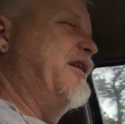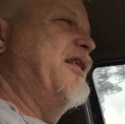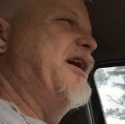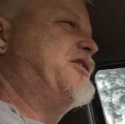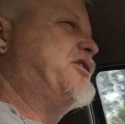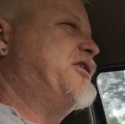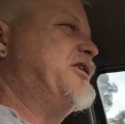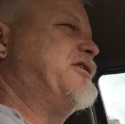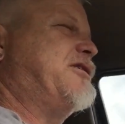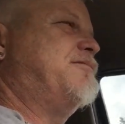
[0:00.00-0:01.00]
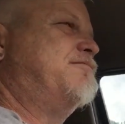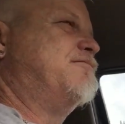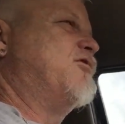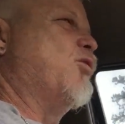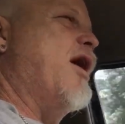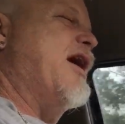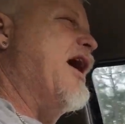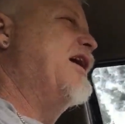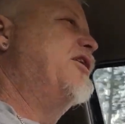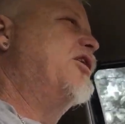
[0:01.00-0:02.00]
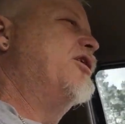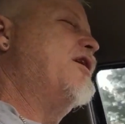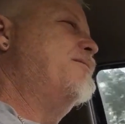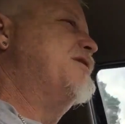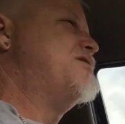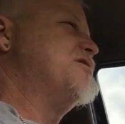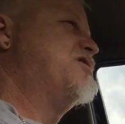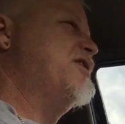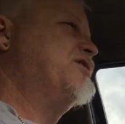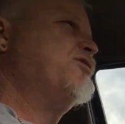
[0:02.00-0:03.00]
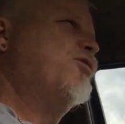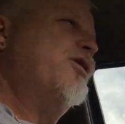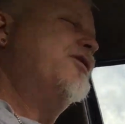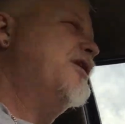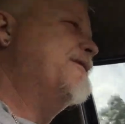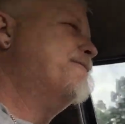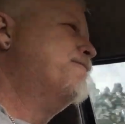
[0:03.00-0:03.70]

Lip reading: That's just the way I do it, and I've been successful with it.